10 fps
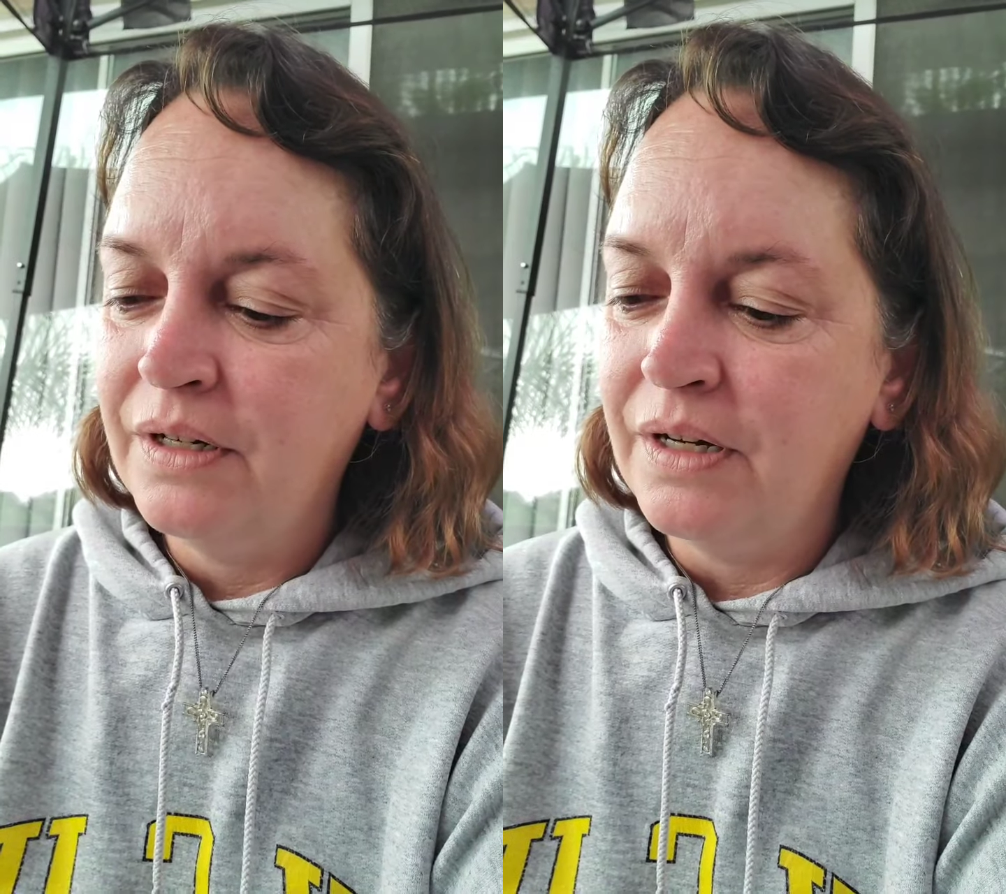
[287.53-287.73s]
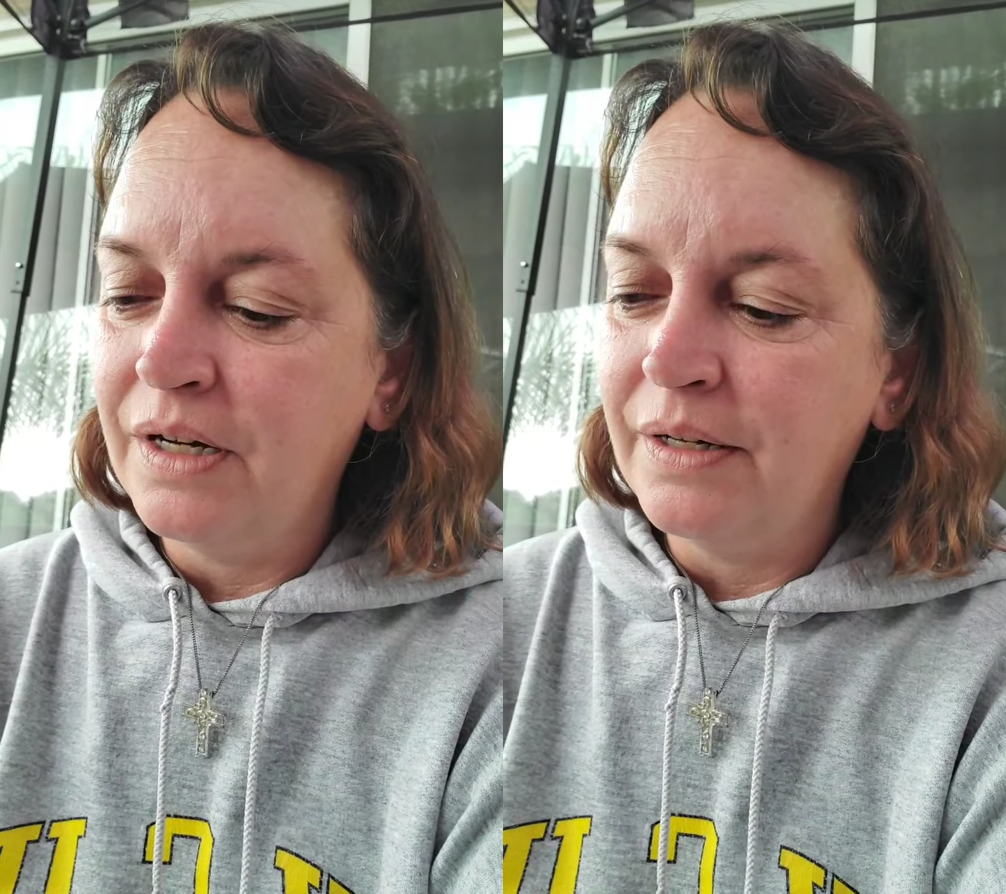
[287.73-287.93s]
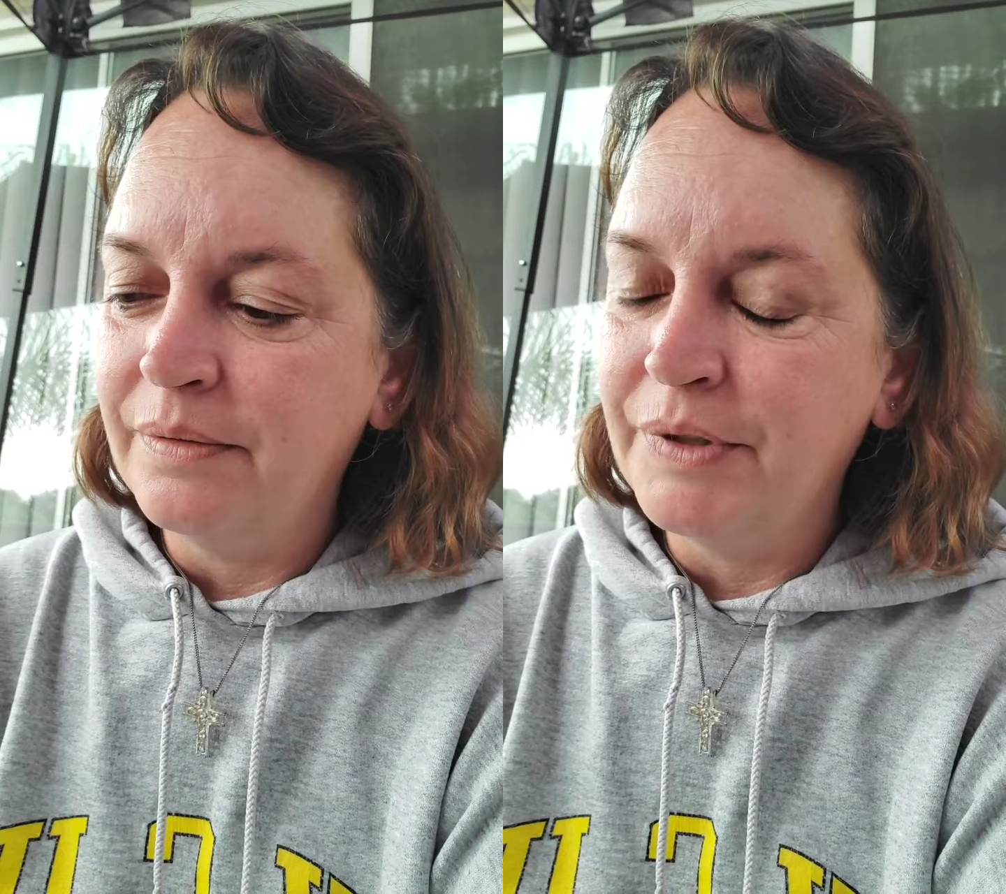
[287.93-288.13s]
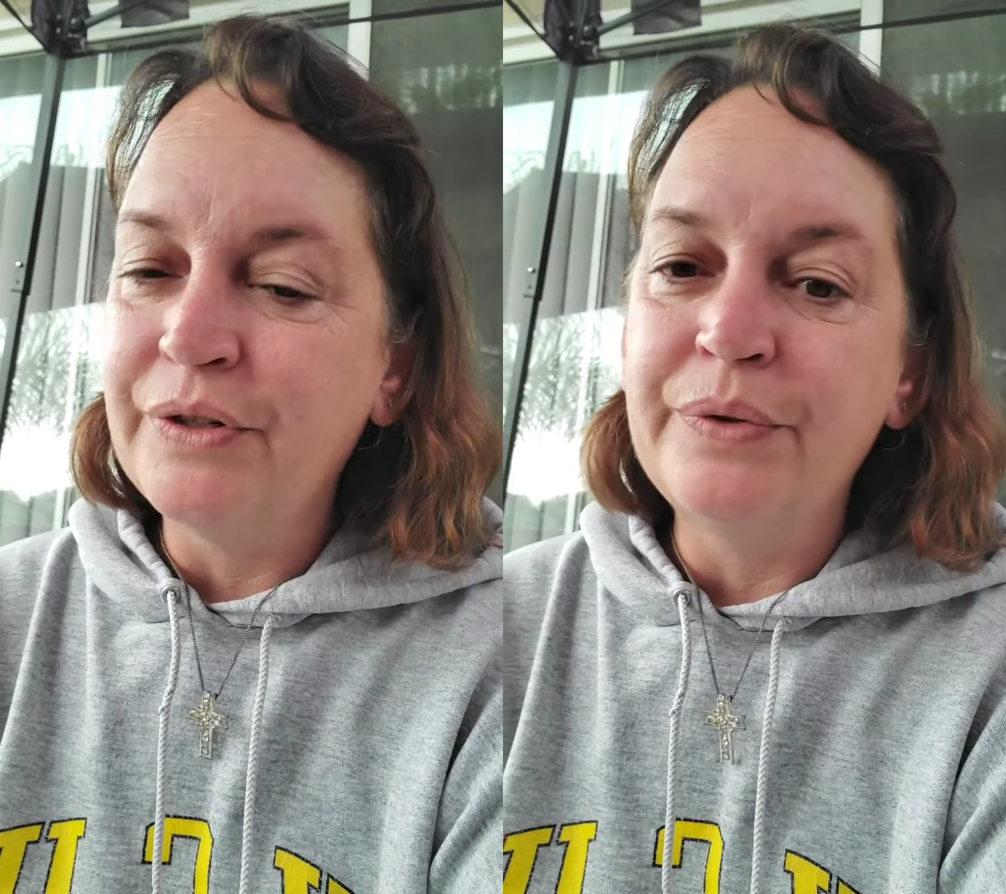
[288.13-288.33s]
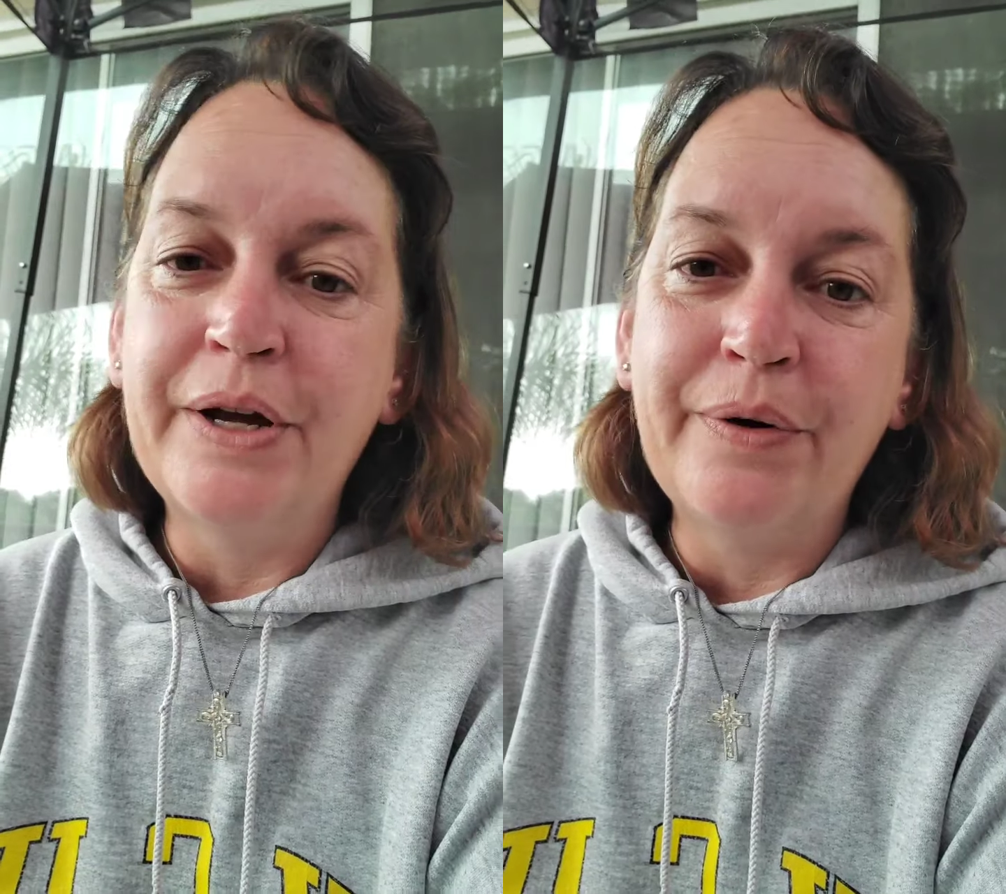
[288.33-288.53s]

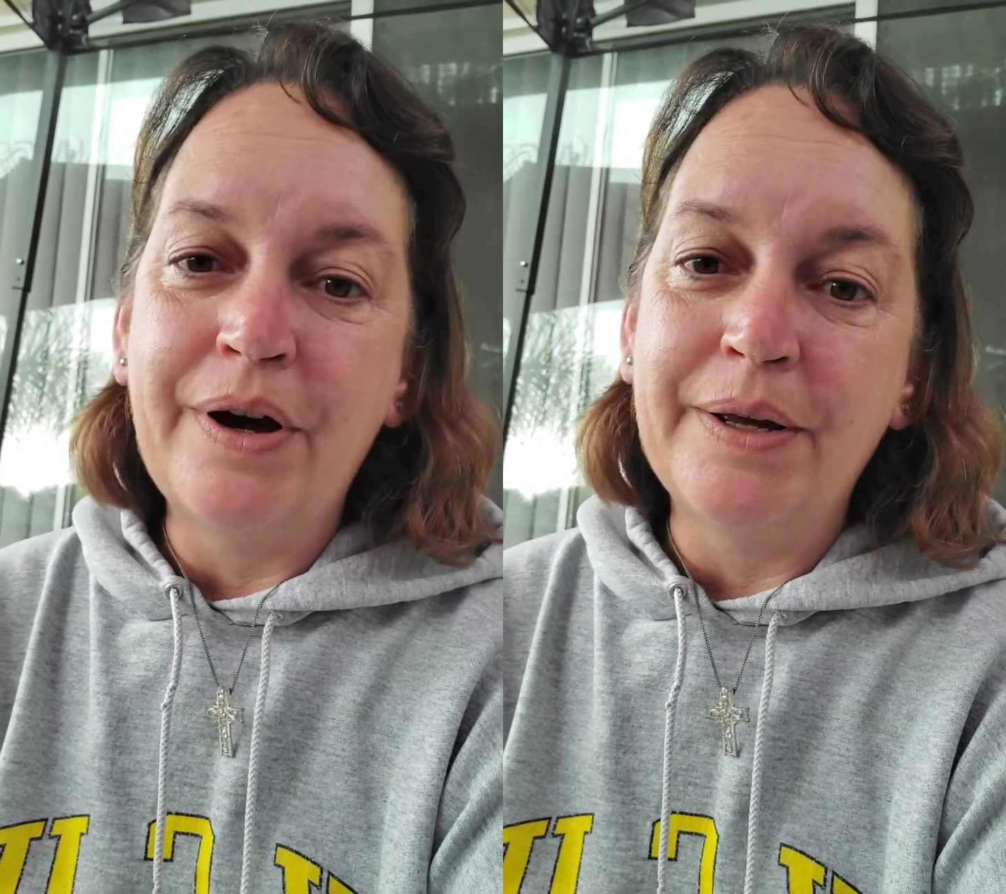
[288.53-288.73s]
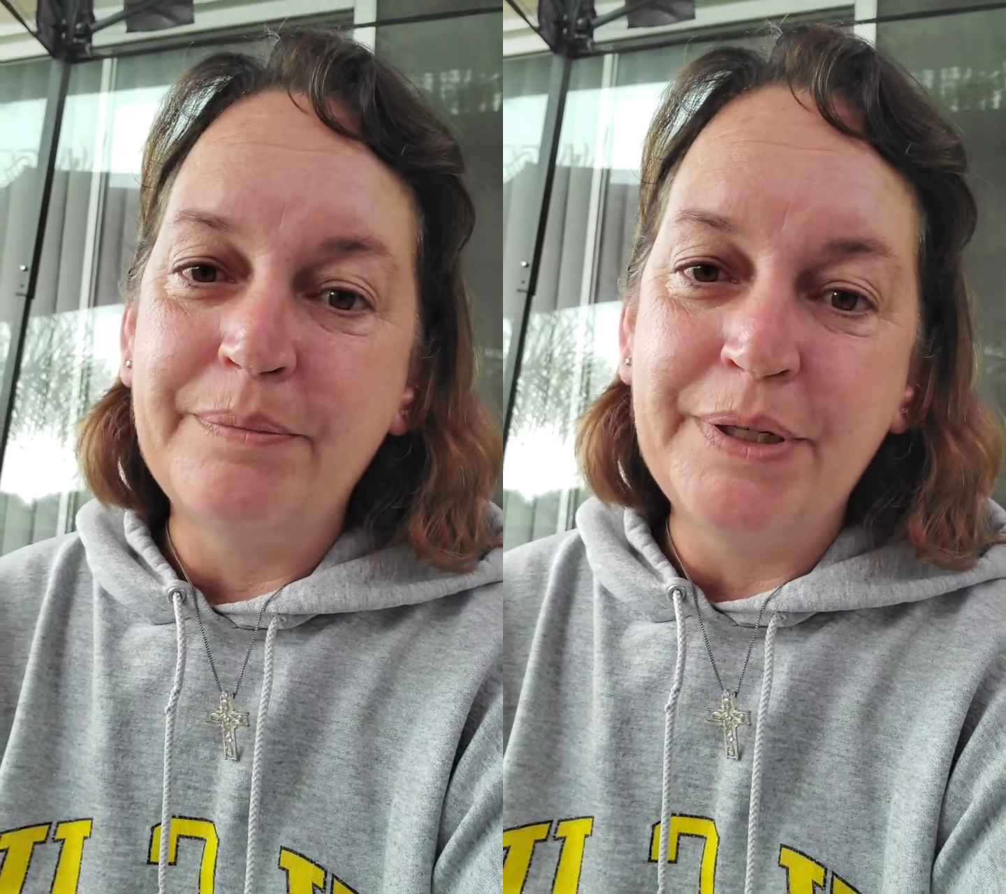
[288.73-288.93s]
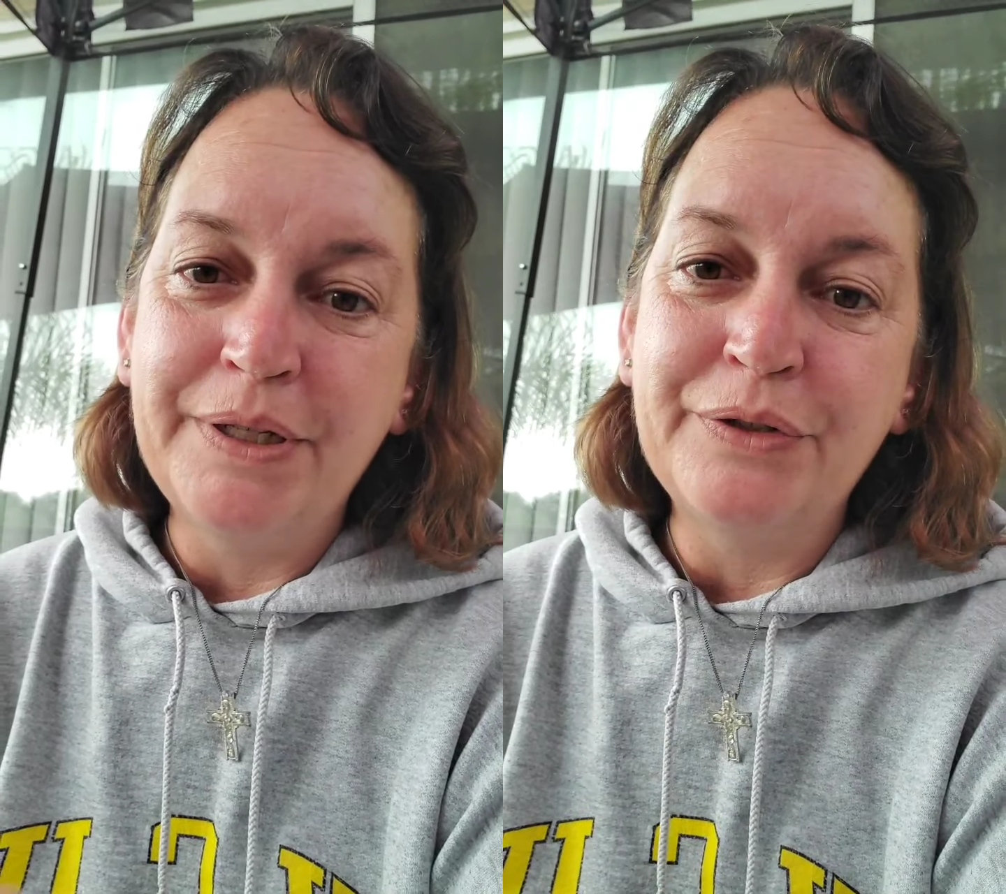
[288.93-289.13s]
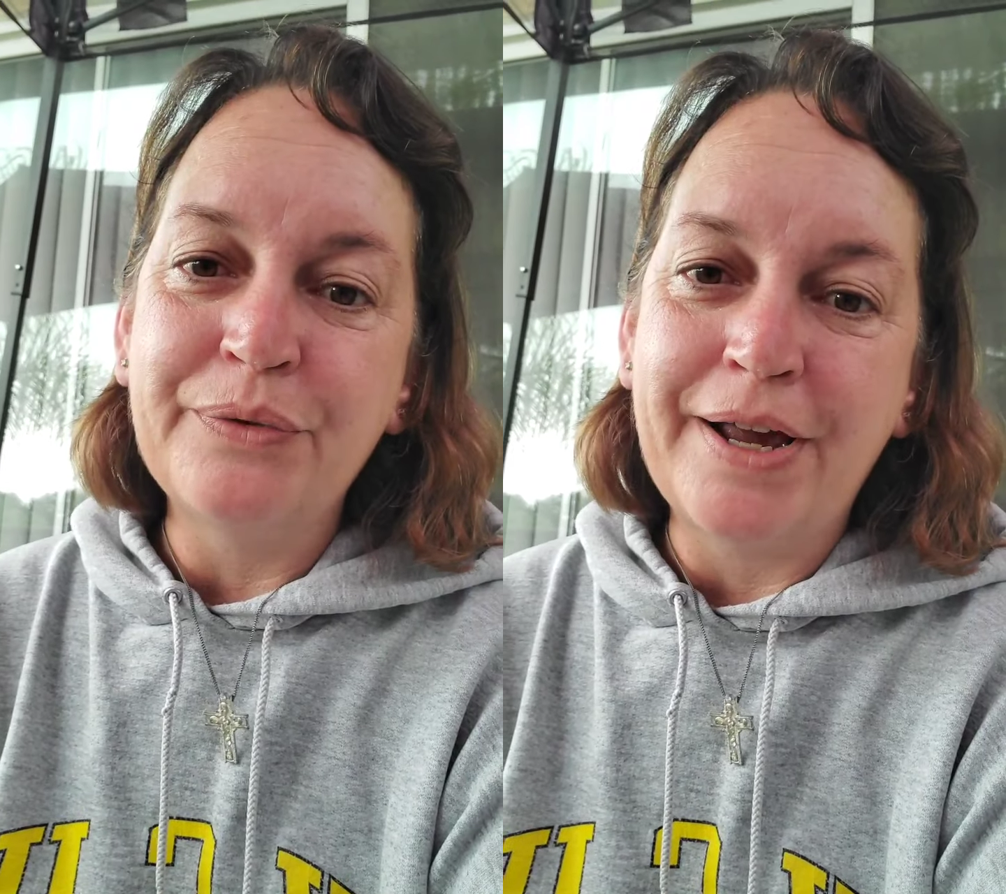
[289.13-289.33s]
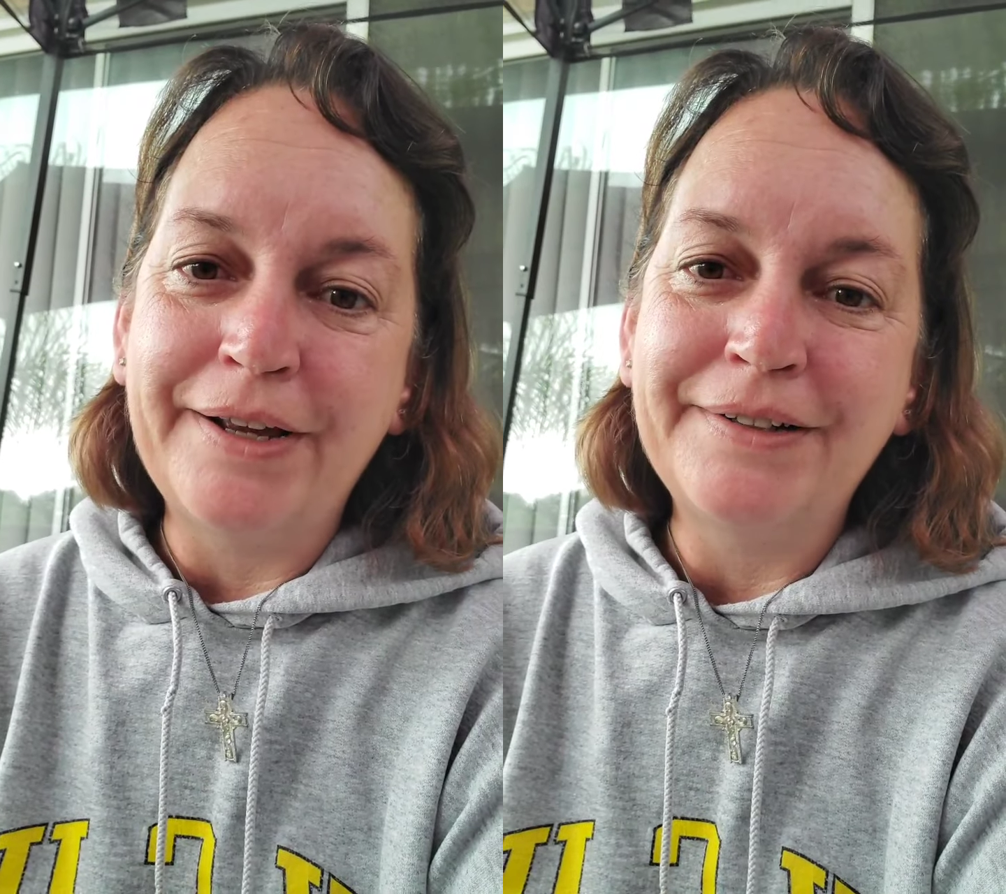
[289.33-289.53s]
So now I'm being
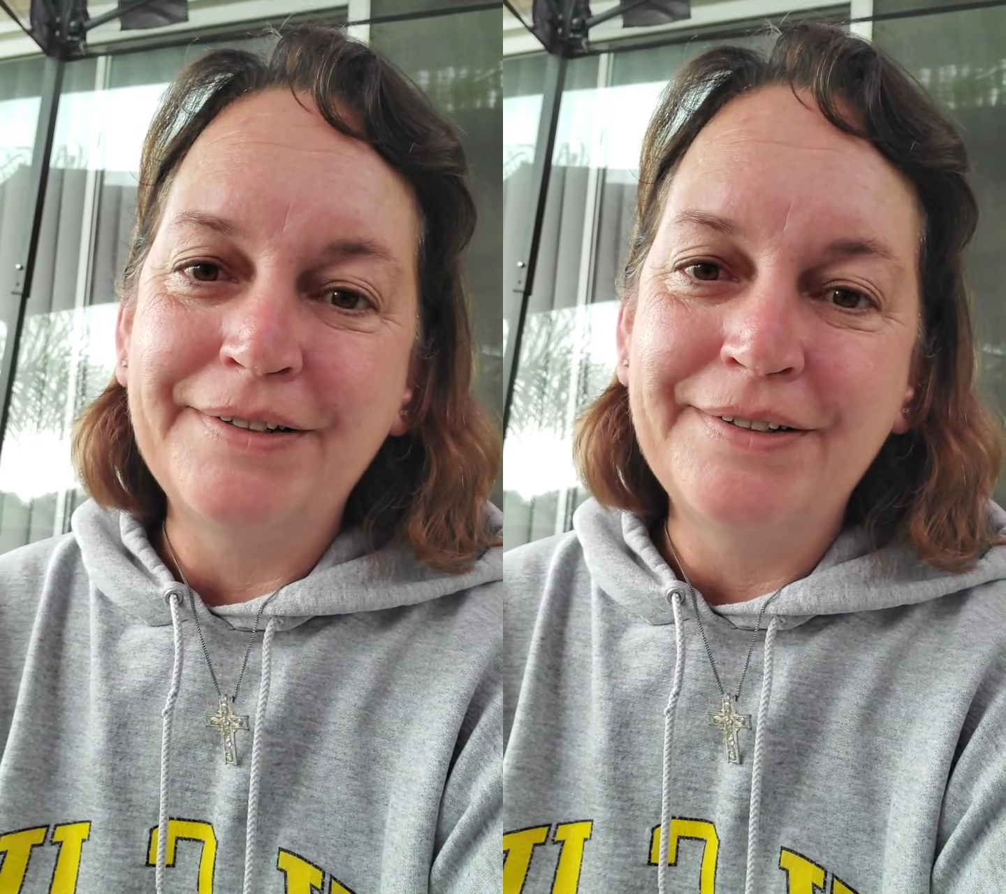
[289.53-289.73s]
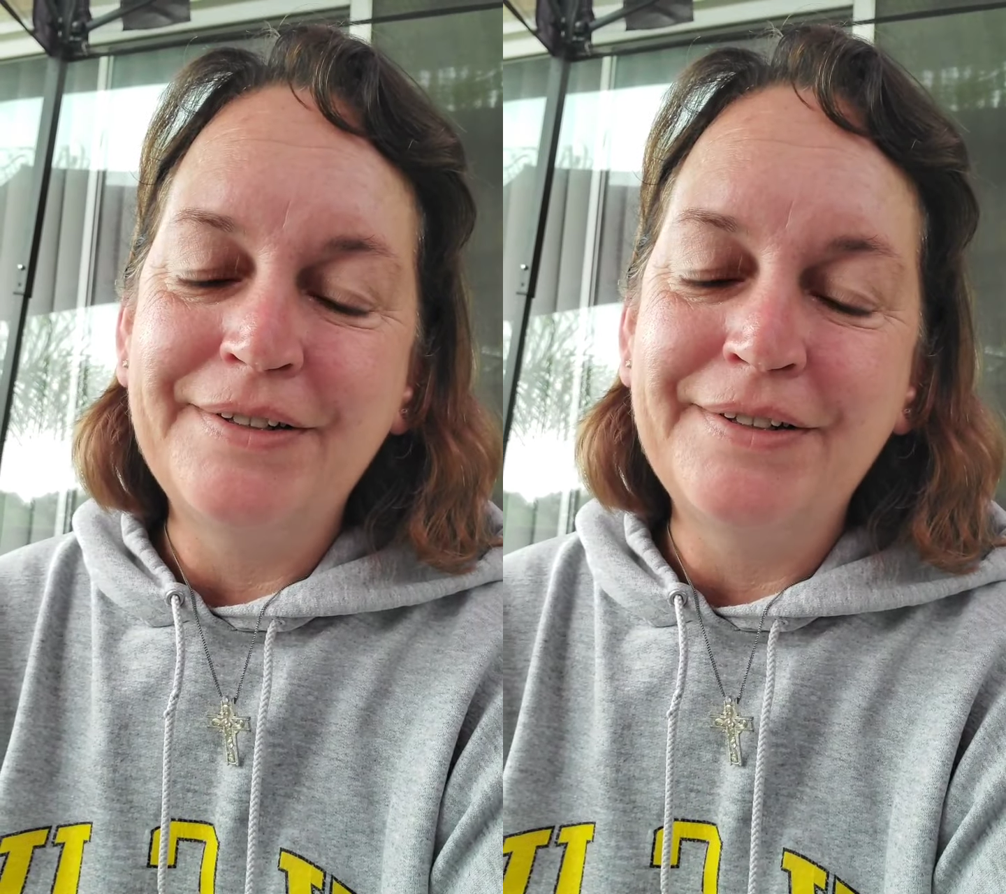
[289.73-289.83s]
dragged